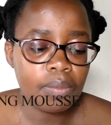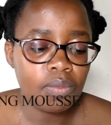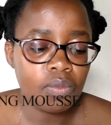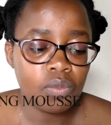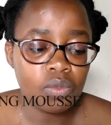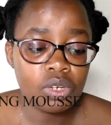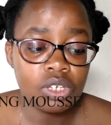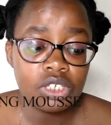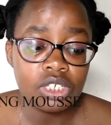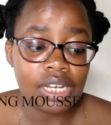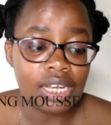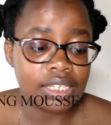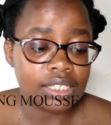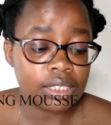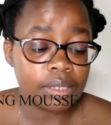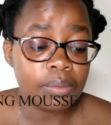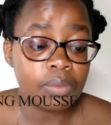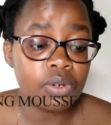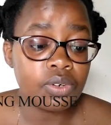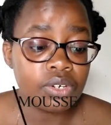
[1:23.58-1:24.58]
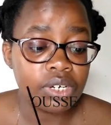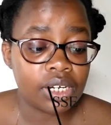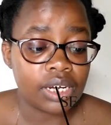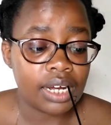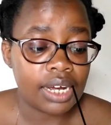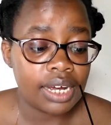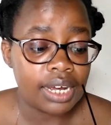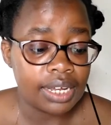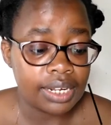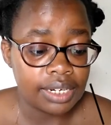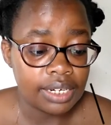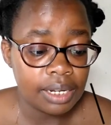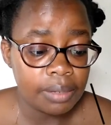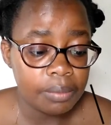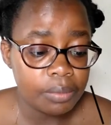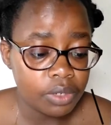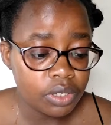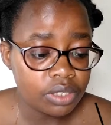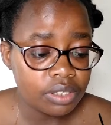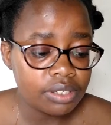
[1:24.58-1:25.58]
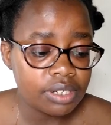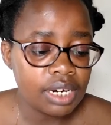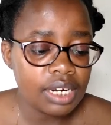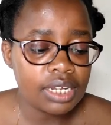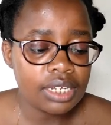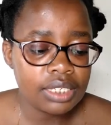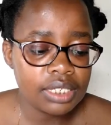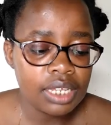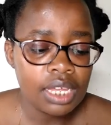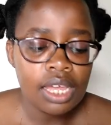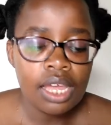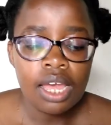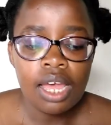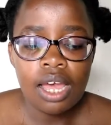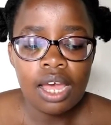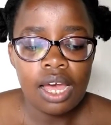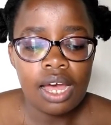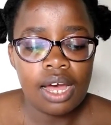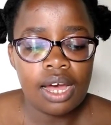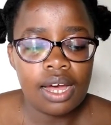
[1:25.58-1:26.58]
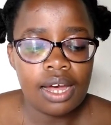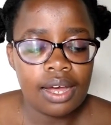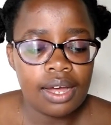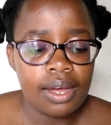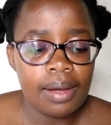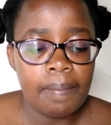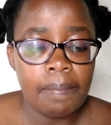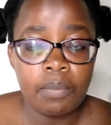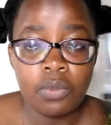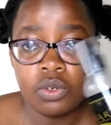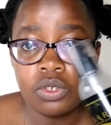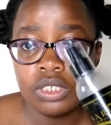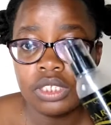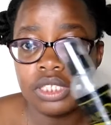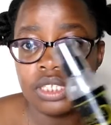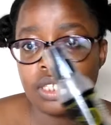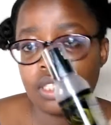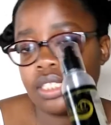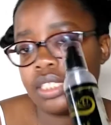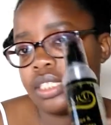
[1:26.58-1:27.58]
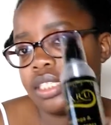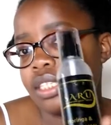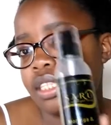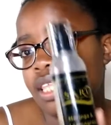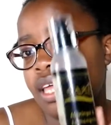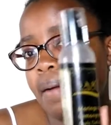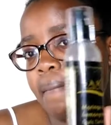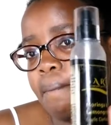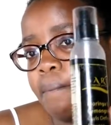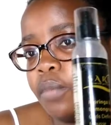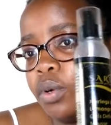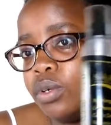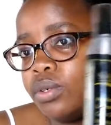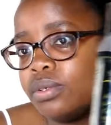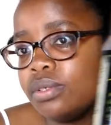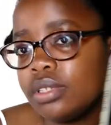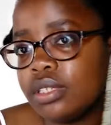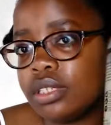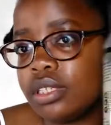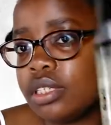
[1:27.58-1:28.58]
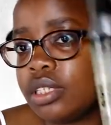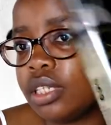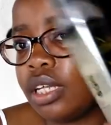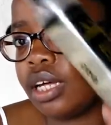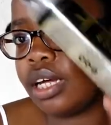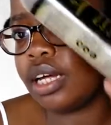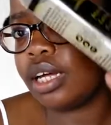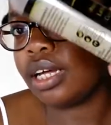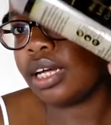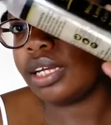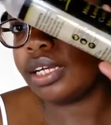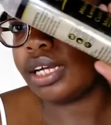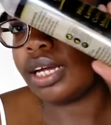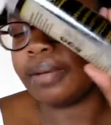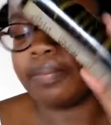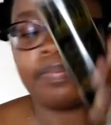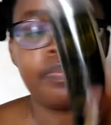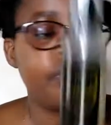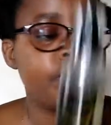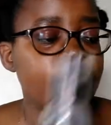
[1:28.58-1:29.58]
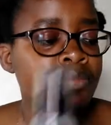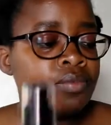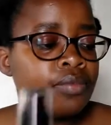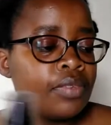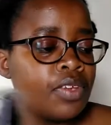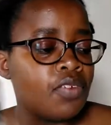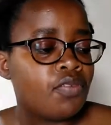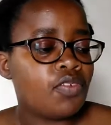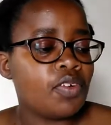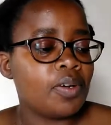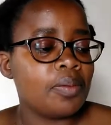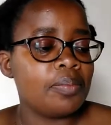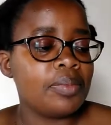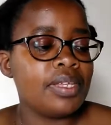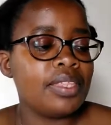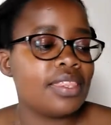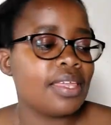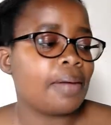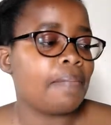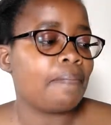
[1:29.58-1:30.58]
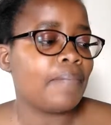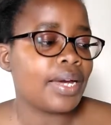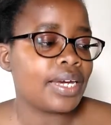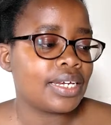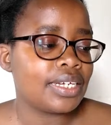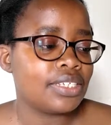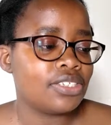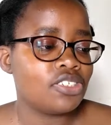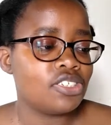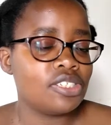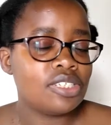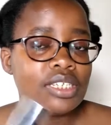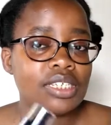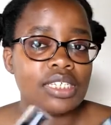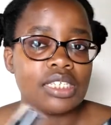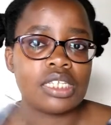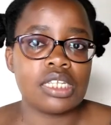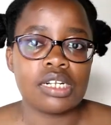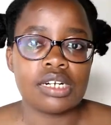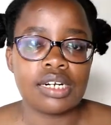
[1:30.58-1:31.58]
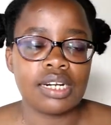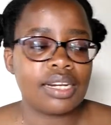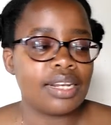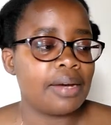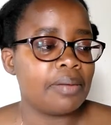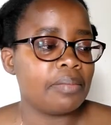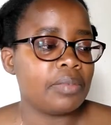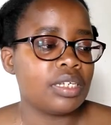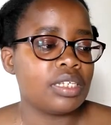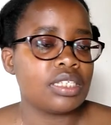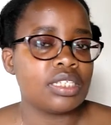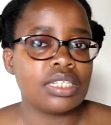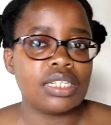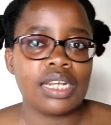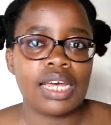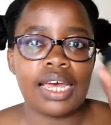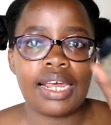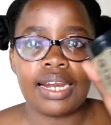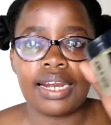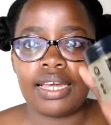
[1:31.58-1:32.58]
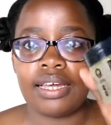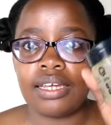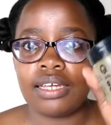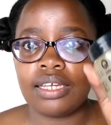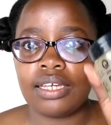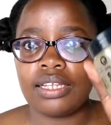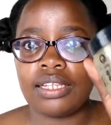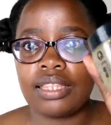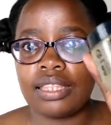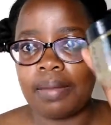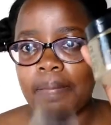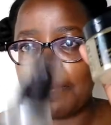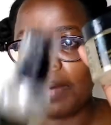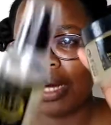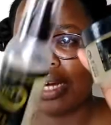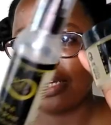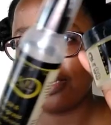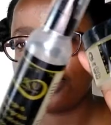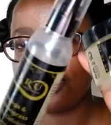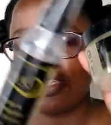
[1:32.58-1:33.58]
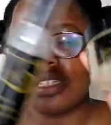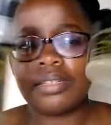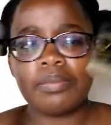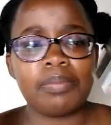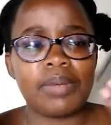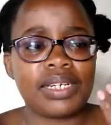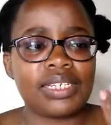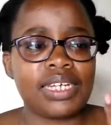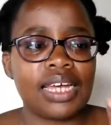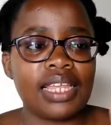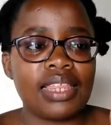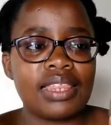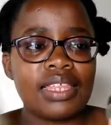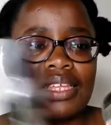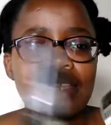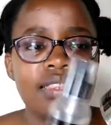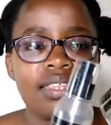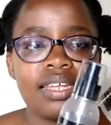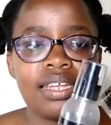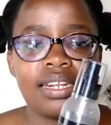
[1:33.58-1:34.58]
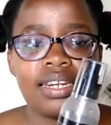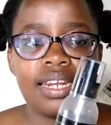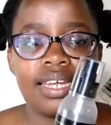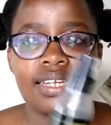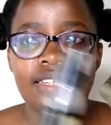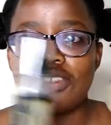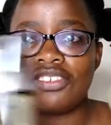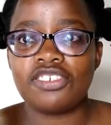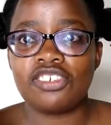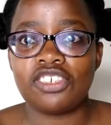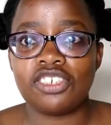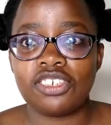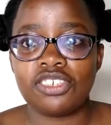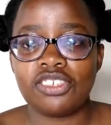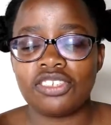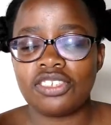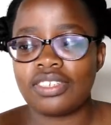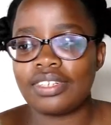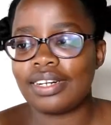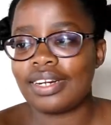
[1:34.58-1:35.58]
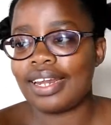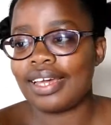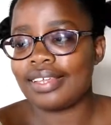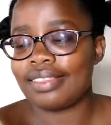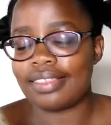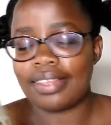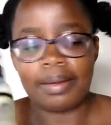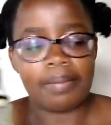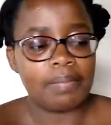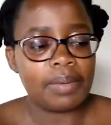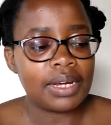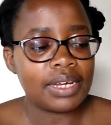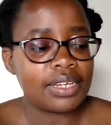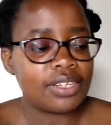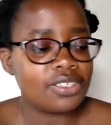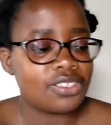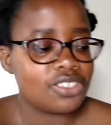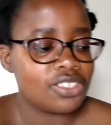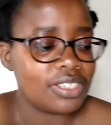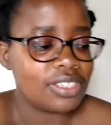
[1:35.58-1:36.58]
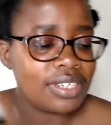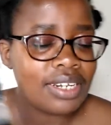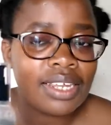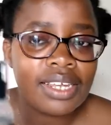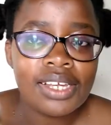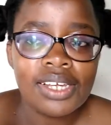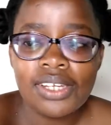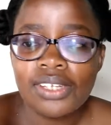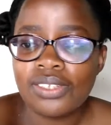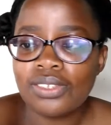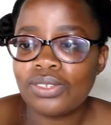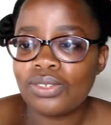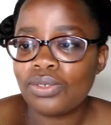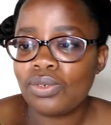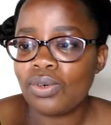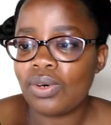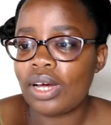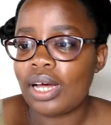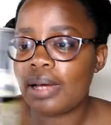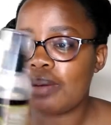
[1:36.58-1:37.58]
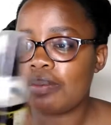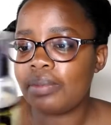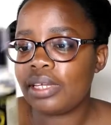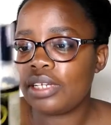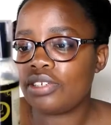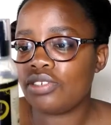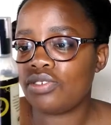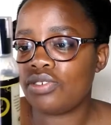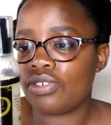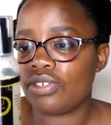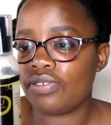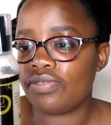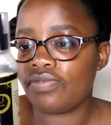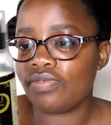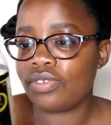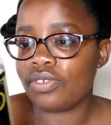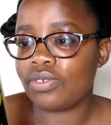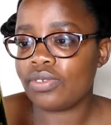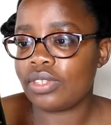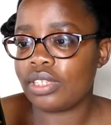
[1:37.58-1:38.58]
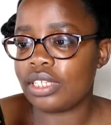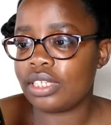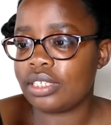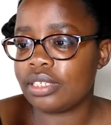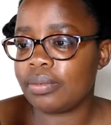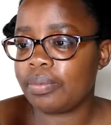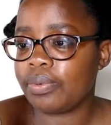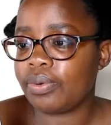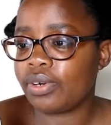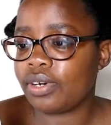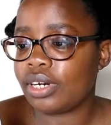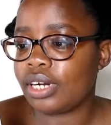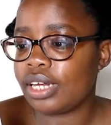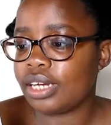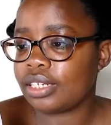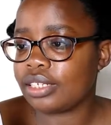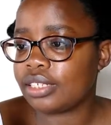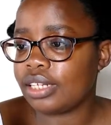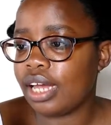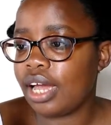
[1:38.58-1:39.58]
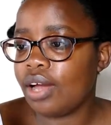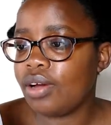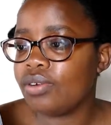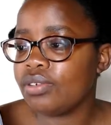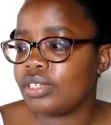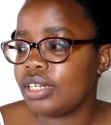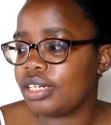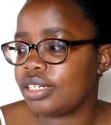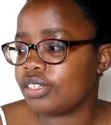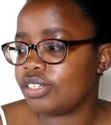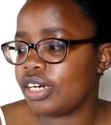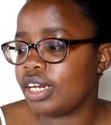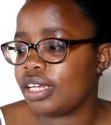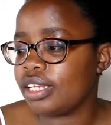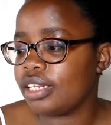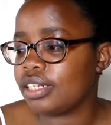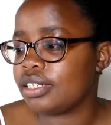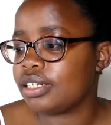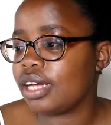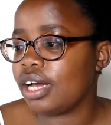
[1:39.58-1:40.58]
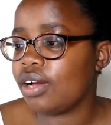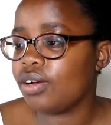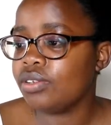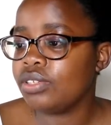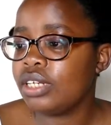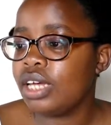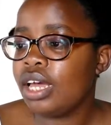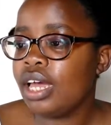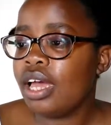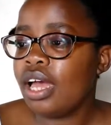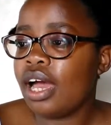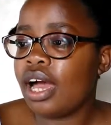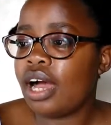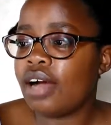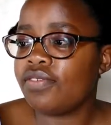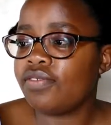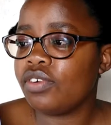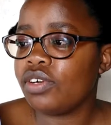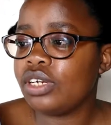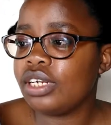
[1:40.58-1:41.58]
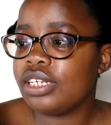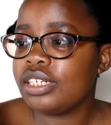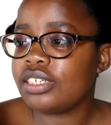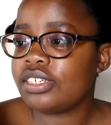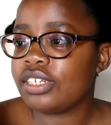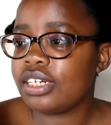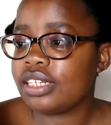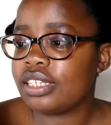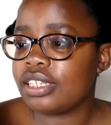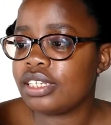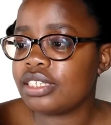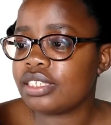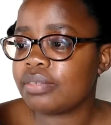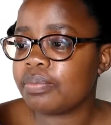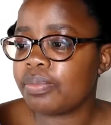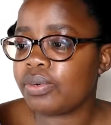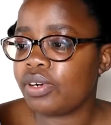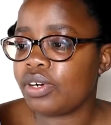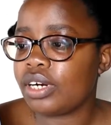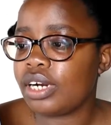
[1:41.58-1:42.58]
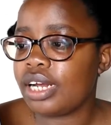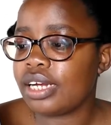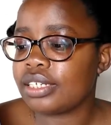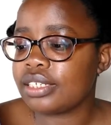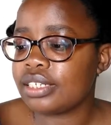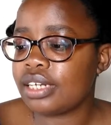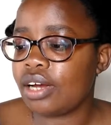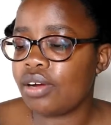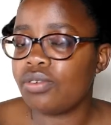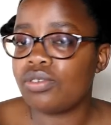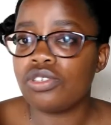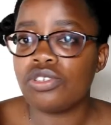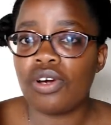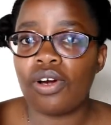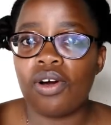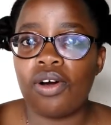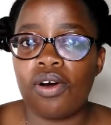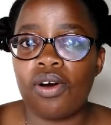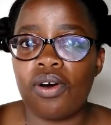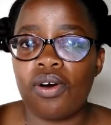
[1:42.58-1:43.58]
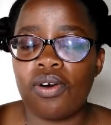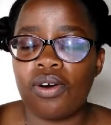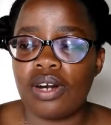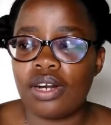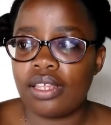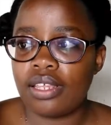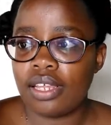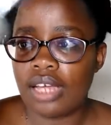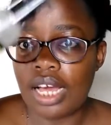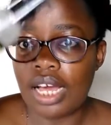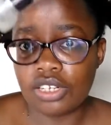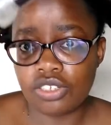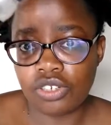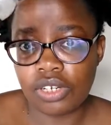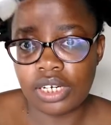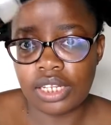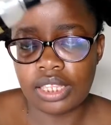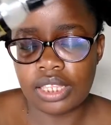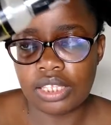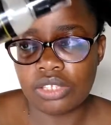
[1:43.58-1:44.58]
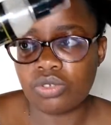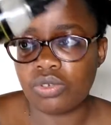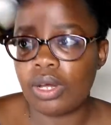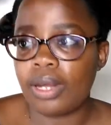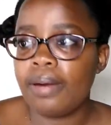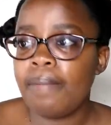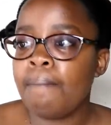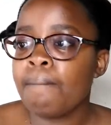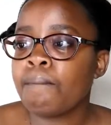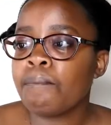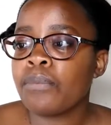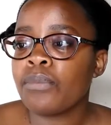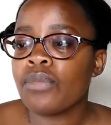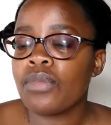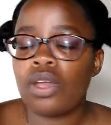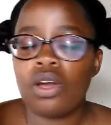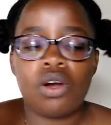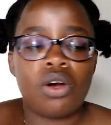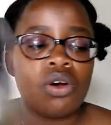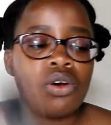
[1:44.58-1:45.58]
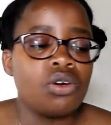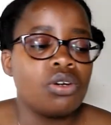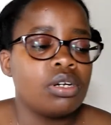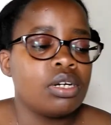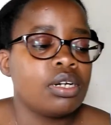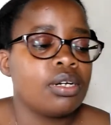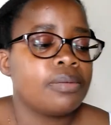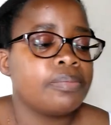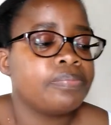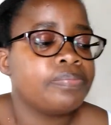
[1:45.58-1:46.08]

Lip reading: which has moringa and lemongrass mousse. This is their mousse. Yeah, for me their packaging is really amazing. I like the packaging, but I think they like changed like their packaging. So I'm here to review this product out and try it out. I've only tried this product out on, actually this one on